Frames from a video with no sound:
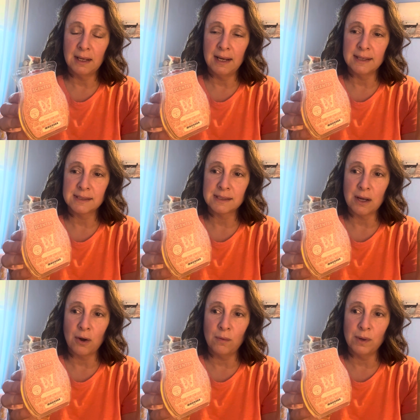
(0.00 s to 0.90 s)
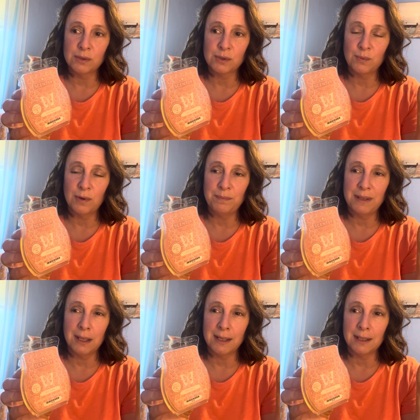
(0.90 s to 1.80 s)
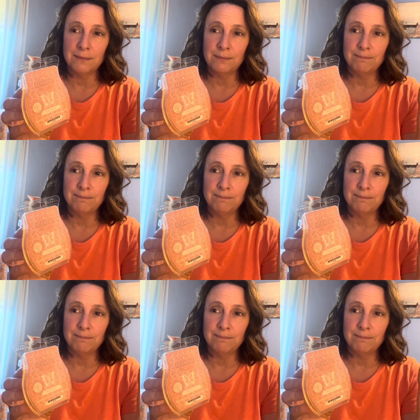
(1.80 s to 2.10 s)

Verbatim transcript: it's almost would be like a